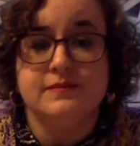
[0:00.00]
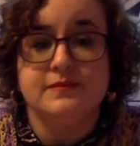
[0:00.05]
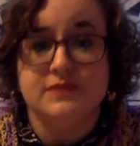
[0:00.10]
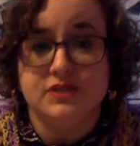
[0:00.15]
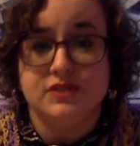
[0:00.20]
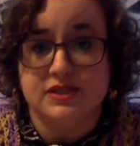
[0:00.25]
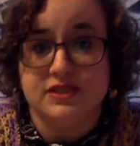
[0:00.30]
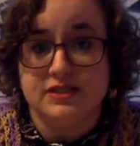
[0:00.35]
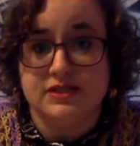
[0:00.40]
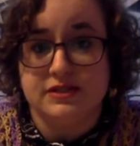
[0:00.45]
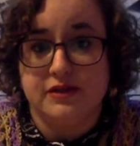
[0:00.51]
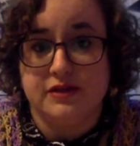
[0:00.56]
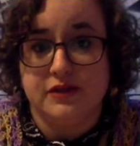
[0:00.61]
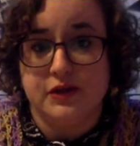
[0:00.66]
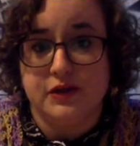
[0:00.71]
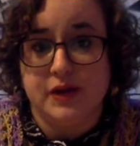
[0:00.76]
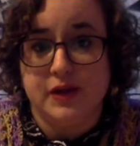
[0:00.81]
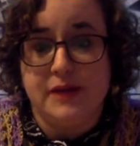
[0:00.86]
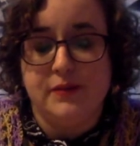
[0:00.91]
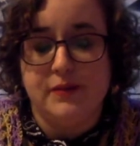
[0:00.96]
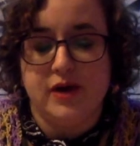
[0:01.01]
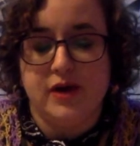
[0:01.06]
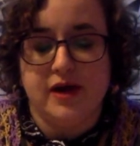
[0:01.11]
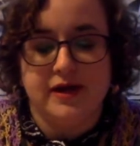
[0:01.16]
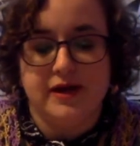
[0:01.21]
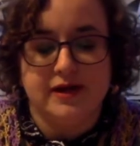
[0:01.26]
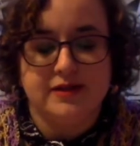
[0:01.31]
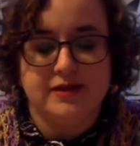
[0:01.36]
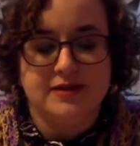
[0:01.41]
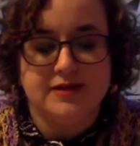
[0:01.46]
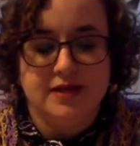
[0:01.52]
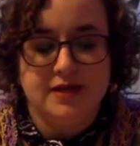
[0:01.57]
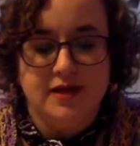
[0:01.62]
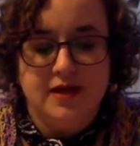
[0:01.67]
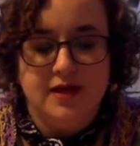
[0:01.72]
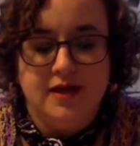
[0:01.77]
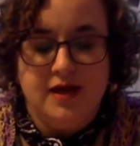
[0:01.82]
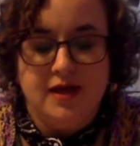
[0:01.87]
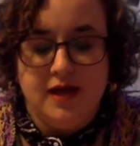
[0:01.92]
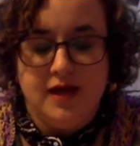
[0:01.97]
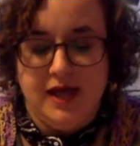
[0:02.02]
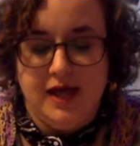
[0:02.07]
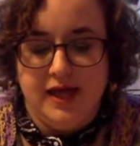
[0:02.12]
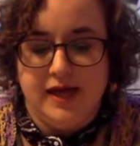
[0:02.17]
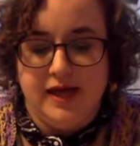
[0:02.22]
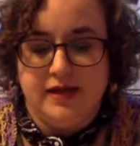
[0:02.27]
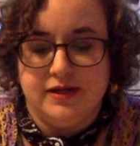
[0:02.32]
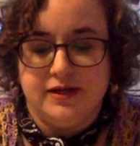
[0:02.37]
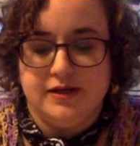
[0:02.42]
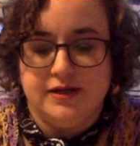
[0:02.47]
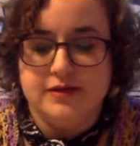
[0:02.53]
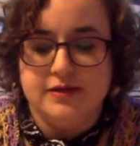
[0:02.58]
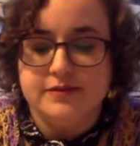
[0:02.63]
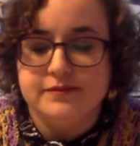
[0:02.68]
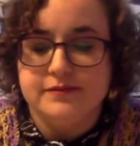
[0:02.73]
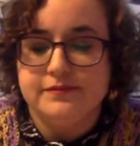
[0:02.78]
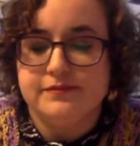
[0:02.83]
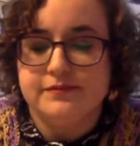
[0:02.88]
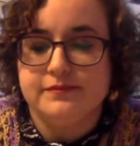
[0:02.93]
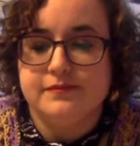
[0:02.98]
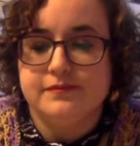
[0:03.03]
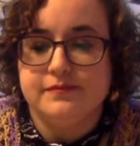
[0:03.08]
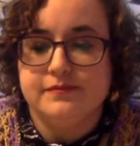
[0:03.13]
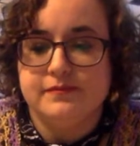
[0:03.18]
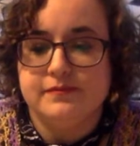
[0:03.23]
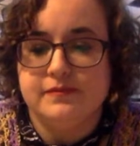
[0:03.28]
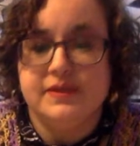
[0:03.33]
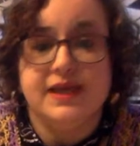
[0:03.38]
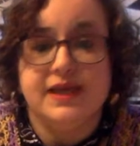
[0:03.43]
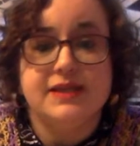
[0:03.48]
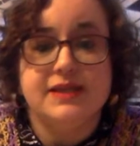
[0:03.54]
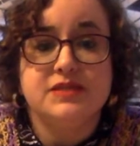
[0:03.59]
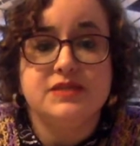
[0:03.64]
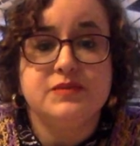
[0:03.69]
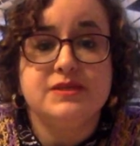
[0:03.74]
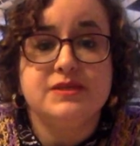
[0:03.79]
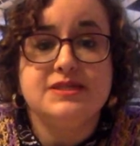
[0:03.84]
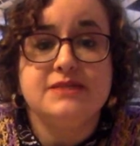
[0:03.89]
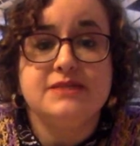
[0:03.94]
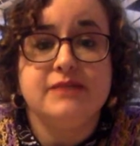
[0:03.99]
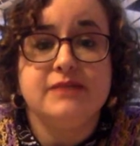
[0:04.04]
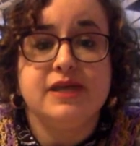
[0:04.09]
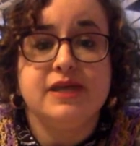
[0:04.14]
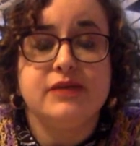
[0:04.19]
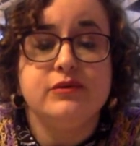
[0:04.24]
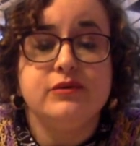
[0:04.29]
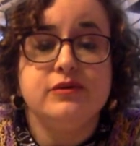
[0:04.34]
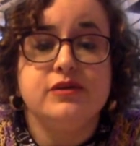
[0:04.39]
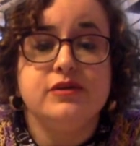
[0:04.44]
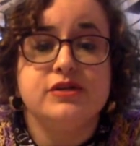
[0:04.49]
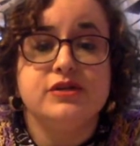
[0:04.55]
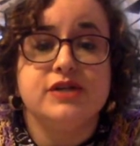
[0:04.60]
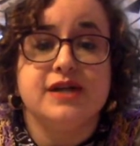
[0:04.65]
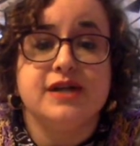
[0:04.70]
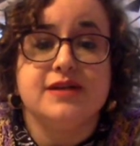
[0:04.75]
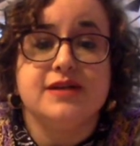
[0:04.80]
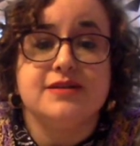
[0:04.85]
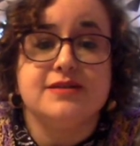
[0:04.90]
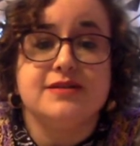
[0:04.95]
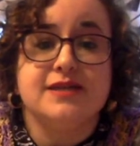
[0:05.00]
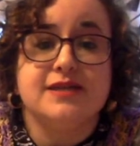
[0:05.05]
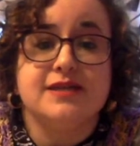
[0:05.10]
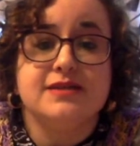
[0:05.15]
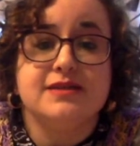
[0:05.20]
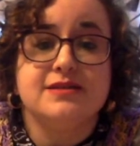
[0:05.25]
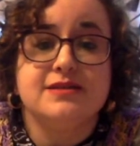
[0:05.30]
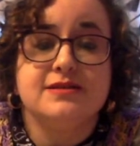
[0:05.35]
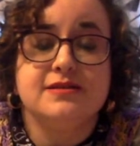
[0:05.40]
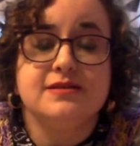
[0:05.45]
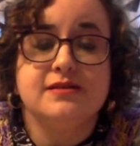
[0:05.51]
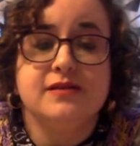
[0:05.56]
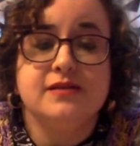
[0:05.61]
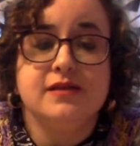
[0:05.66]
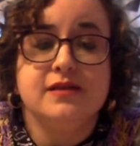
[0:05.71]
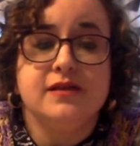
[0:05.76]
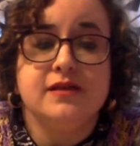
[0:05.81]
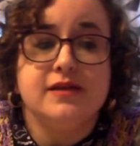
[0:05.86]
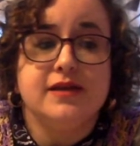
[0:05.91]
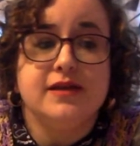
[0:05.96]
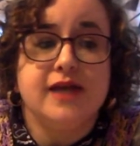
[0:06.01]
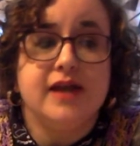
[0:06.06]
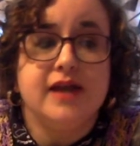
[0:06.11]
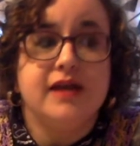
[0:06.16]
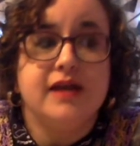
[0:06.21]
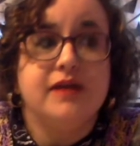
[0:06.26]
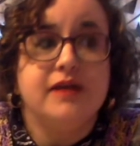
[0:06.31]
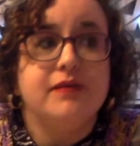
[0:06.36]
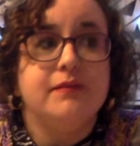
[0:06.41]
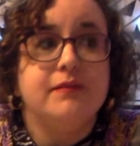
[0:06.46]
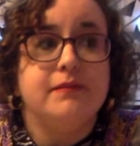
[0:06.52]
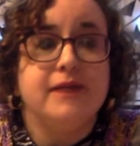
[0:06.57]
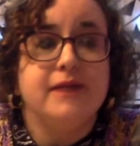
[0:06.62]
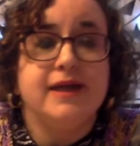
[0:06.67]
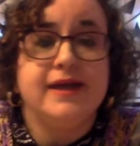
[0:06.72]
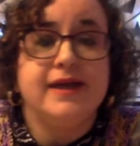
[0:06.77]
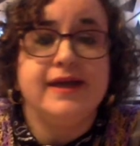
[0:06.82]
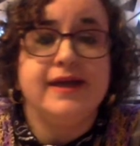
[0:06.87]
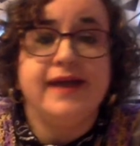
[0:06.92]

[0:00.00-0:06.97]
So it's another great product. And that's what's in my cooler chest. That's kind of my